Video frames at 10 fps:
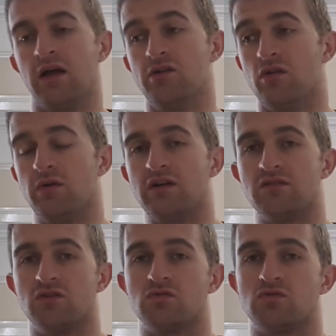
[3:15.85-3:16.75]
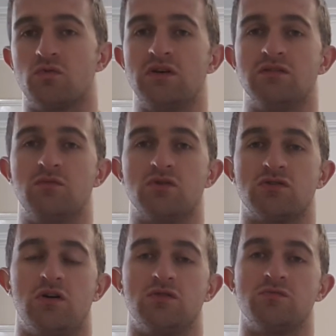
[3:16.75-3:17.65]
Another way is also squeezing the
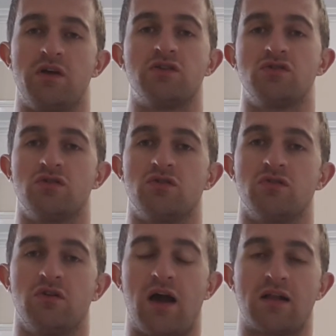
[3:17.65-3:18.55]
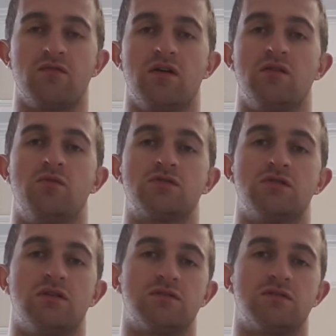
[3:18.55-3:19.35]
muscle. Always make sure you're activating the muscle,